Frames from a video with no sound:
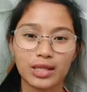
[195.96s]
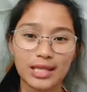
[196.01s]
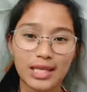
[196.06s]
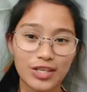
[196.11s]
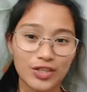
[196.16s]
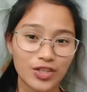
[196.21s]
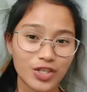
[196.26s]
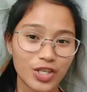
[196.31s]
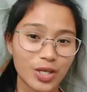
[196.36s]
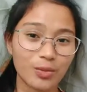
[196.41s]

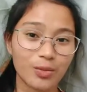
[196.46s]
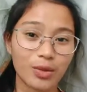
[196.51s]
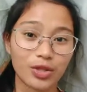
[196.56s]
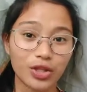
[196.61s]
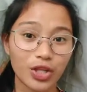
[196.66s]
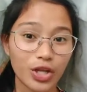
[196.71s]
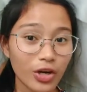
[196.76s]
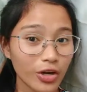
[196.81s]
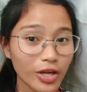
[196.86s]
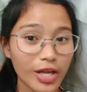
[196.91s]
teaching
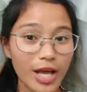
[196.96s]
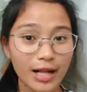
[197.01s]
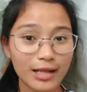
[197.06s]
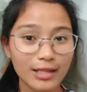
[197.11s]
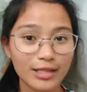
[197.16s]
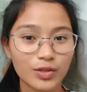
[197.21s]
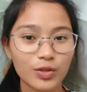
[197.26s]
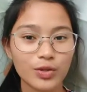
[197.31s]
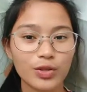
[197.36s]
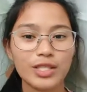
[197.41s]

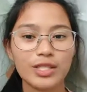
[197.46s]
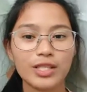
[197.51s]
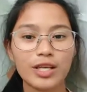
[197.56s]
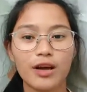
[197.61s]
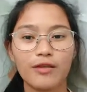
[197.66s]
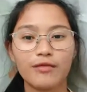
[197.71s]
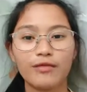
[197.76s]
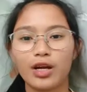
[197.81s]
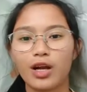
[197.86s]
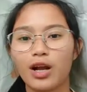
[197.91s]
materials to
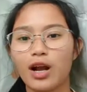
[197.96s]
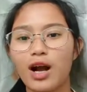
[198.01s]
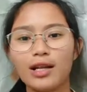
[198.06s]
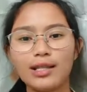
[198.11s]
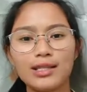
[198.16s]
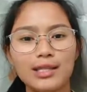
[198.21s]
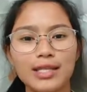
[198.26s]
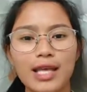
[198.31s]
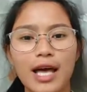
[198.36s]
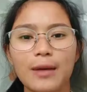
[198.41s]
discover
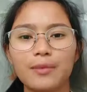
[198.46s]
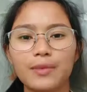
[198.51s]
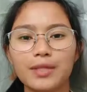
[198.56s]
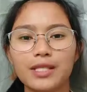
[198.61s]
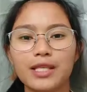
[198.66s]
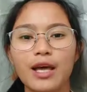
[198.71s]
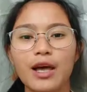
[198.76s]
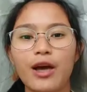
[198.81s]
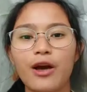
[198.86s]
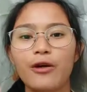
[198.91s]

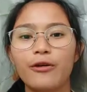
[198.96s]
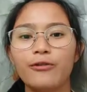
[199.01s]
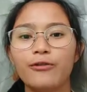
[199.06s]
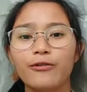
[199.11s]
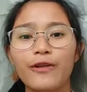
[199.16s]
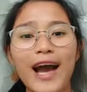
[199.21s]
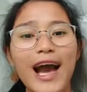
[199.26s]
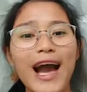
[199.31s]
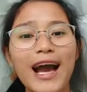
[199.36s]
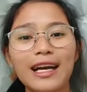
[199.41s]
concepts,
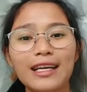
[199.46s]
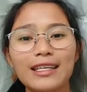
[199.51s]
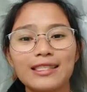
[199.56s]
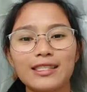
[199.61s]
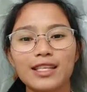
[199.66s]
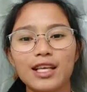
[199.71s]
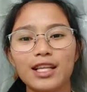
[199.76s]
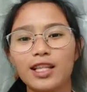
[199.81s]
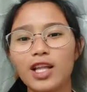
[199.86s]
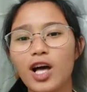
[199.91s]

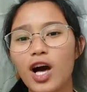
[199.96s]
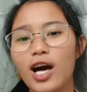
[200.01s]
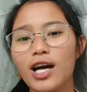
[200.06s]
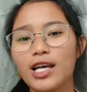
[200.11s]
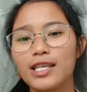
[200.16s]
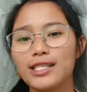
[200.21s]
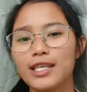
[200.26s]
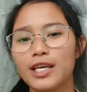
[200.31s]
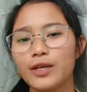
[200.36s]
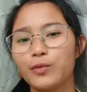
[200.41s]
facts,
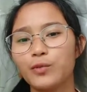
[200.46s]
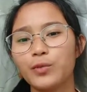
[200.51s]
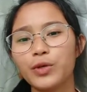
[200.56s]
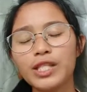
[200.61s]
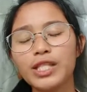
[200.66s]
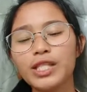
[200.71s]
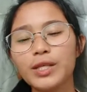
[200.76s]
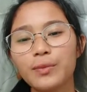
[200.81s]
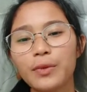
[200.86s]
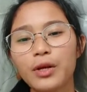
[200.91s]
laws, and
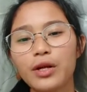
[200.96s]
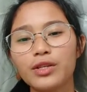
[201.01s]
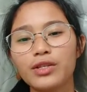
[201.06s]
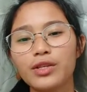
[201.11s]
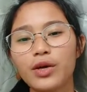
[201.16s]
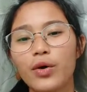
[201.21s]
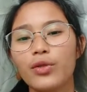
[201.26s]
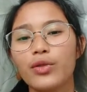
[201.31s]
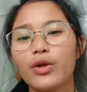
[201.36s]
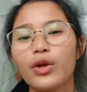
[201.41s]
principles
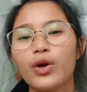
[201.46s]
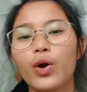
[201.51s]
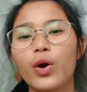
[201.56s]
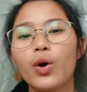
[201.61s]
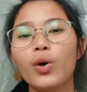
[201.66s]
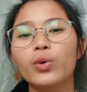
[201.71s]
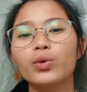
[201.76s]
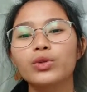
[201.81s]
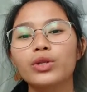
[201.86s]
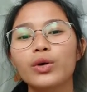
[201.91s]
on their
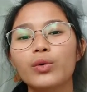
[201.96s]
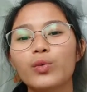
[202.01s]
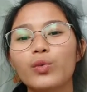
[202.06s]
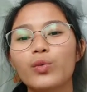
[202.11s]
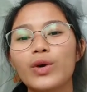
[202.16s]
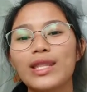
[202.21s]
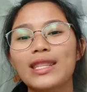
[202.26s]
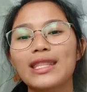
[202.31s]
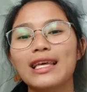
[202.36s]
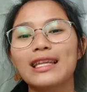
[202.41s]
own
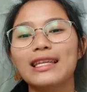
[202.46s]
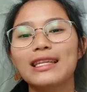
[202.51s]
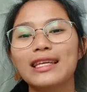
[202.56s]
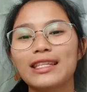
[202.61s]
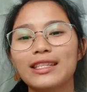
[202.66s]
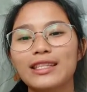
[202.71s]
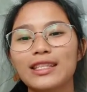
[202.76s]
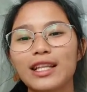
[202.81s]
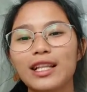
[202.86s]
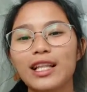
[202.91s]
with
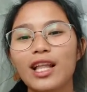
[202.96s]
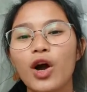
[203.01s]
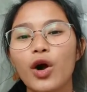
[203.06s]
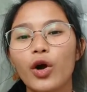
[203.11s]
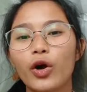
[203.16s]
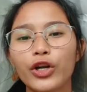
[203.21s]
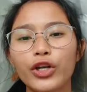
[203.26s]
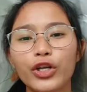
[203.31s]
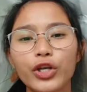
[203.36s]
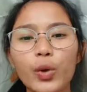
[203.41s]
little
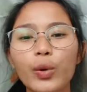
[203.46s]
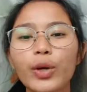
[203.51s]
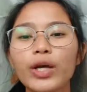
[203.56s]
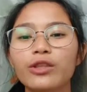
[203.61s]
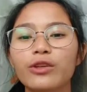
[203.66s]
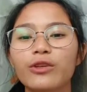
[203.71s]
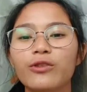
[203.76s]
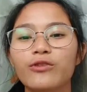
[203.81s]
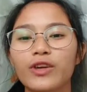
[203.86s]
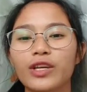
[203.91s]
or no
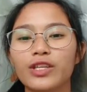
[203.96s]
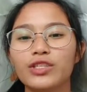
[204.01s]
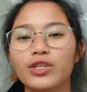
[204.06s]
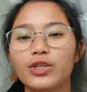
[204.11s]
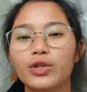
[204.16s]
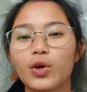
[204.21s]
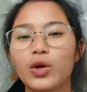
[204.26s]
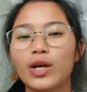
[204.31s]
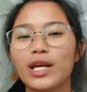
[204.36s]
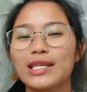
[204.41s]

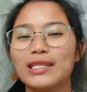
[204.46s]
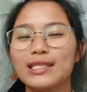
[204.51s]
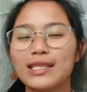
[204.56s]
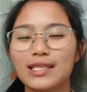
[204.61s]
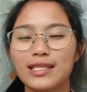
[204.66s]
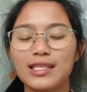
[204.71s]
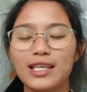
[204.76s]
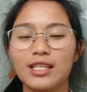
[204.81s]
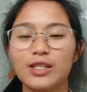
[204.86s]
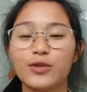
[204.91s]
intervention or
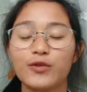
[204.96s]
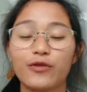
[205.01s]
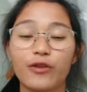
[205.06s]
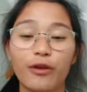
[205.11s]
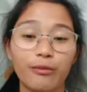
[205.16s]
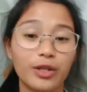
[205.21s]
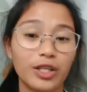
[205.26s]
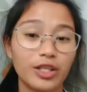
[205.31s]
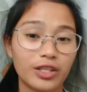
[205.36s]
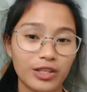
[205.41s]
assistance
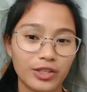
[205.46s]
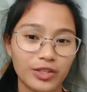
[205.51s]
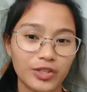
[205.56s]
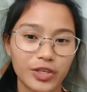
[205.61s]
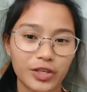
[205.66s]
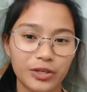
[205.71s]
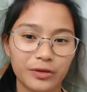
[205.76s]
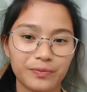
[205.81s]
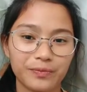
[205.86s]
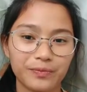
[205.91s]
from the
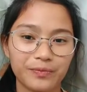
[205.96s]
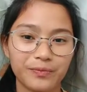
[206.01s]
teacher.